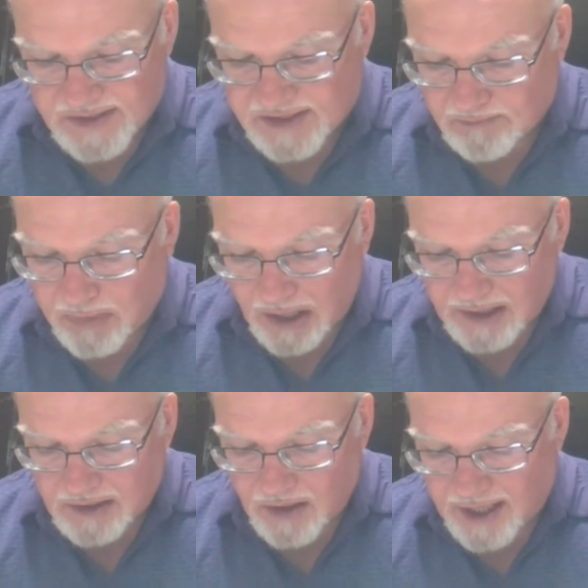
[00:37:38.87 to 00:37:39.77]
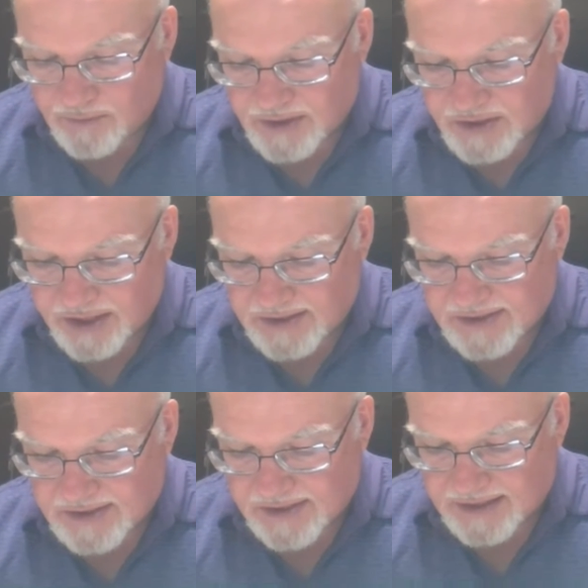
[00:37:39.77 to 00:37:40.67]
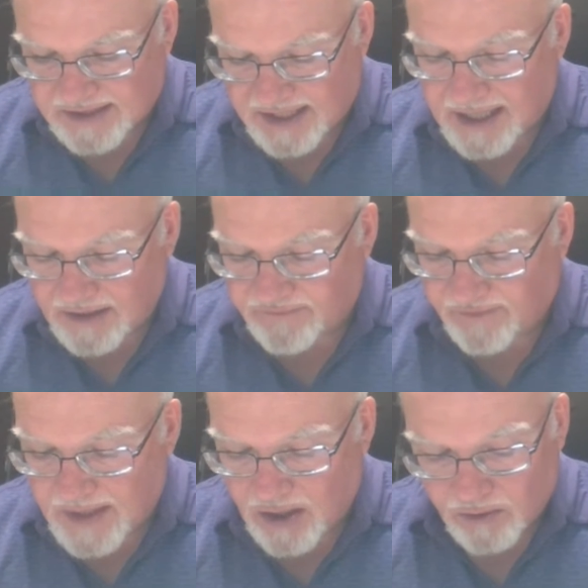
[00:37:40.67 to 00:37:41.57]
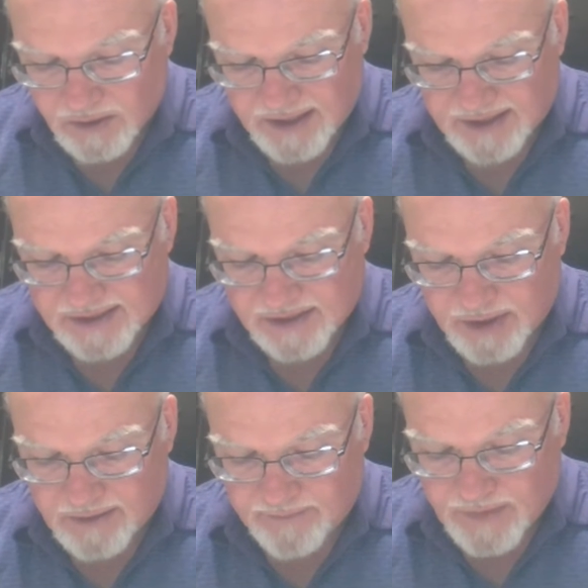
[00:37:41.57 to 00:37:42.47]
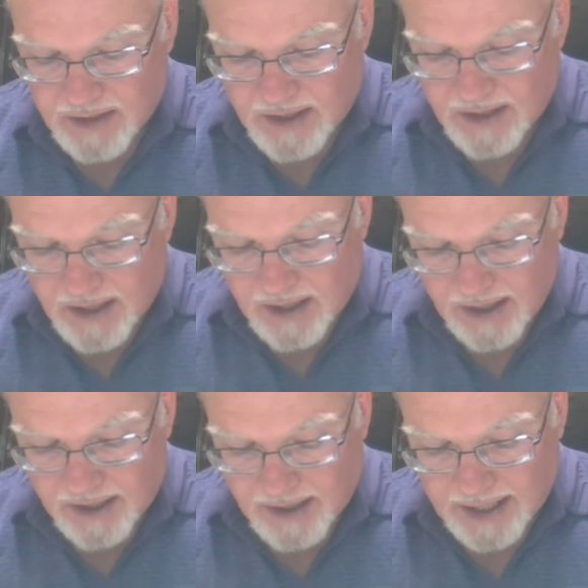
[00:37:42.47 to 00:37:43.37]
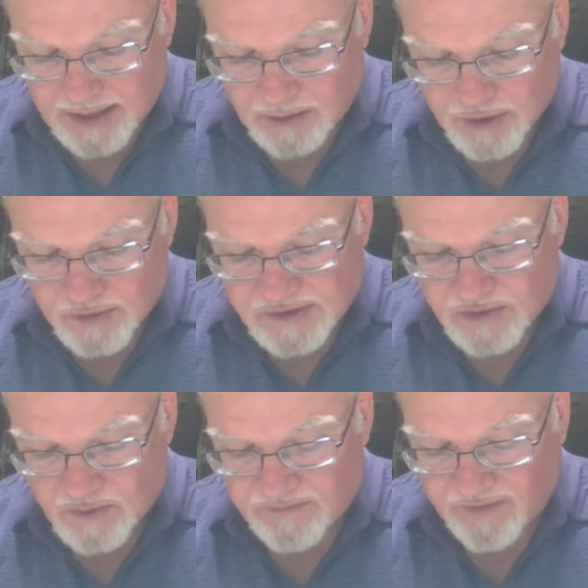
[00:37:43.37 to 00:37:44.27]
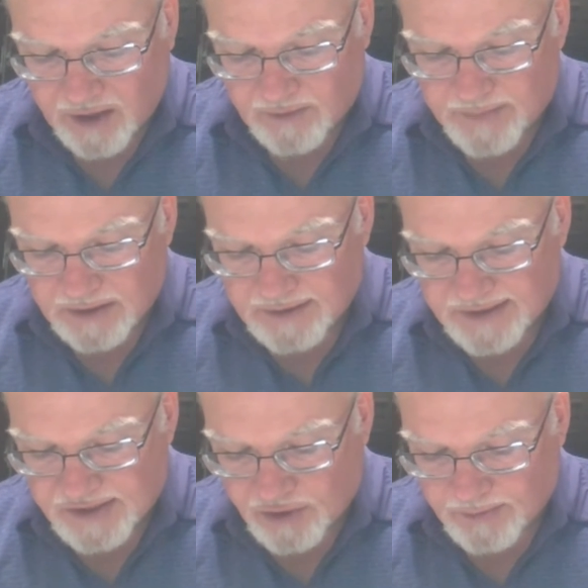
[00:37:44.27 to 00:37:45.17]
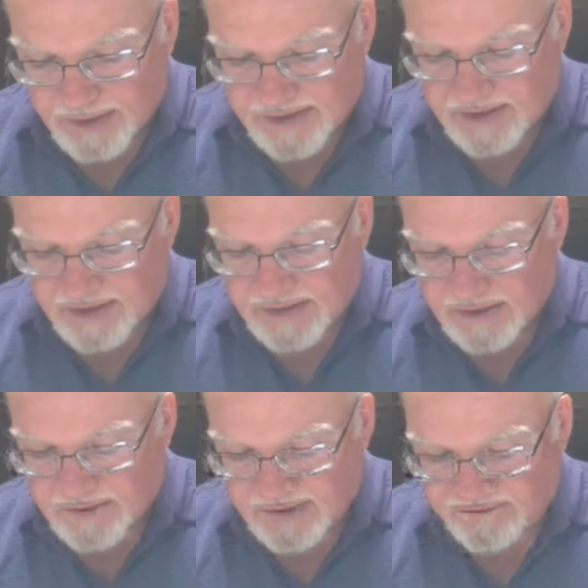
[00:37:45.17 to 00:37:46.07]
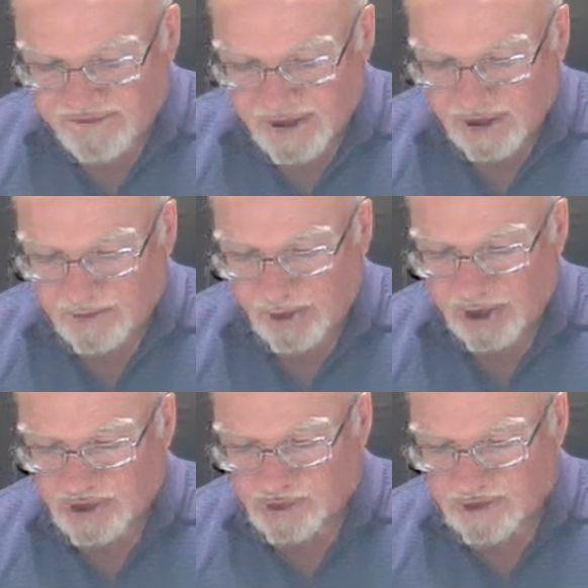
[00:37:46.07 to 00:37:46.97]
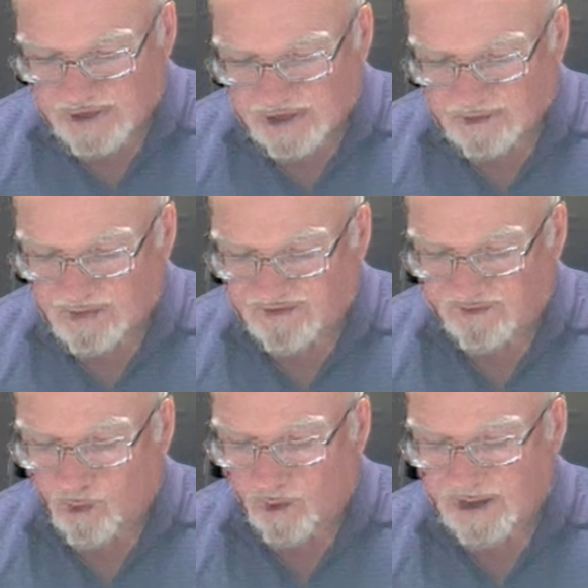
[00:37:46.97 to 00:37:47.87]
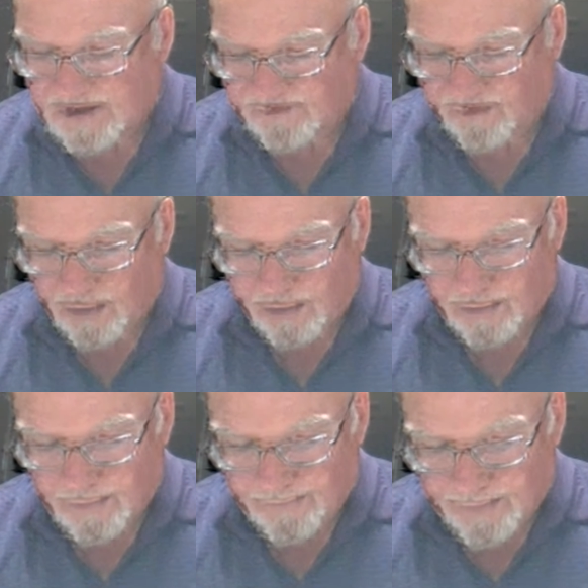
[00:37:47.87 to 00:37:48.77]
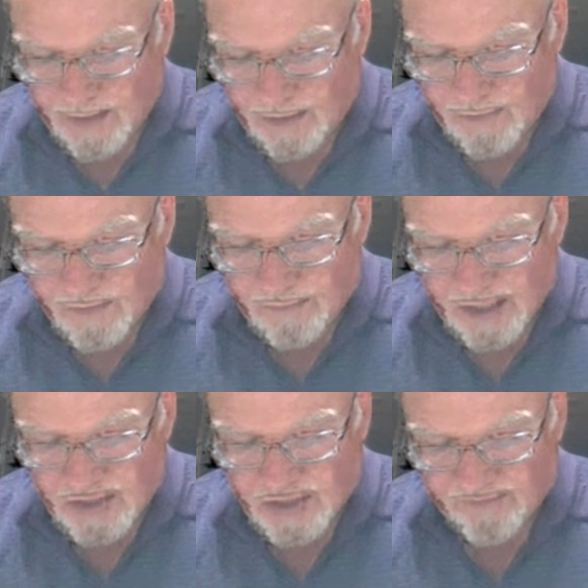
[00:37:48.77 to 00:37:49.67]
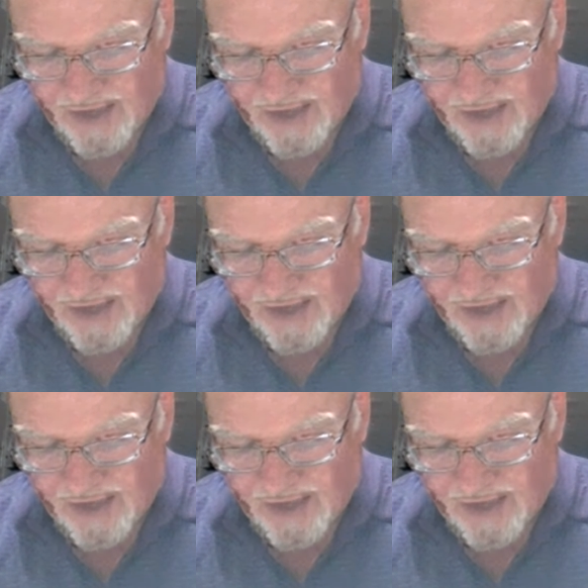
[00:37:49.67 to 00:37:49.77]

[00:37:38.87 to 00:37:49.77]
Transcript: the symbolic language is taken from the Old Testament, and alludes to environmental disturbances that fell upon Jerusalem before its fall. The